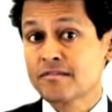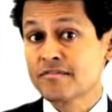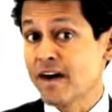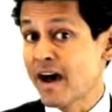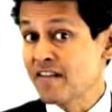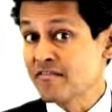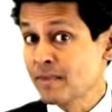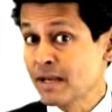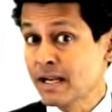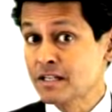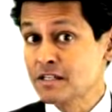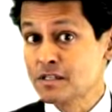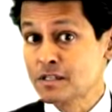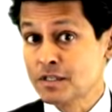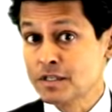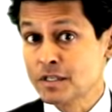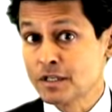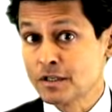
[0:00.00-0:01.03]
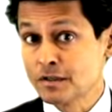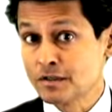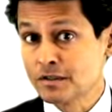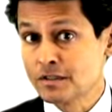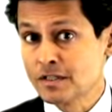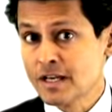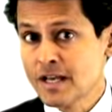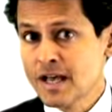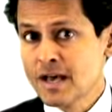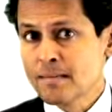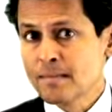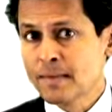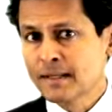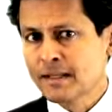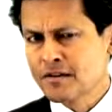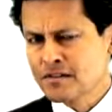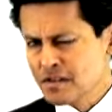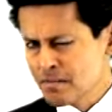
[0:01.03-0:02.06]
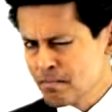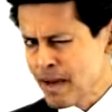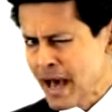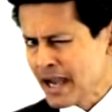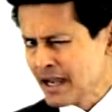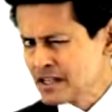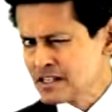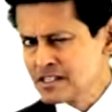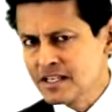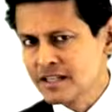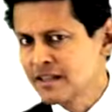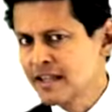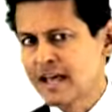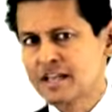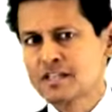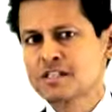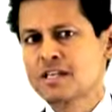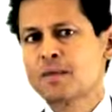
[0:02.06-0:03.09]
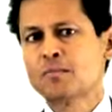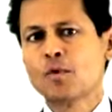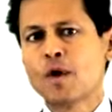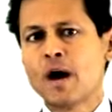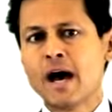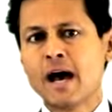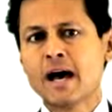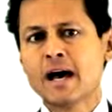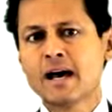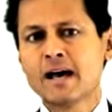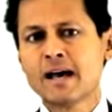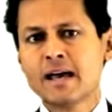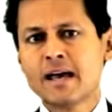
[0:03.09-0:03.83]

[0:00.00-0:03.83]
5 minutes to do. But there's a balance in there somewhere.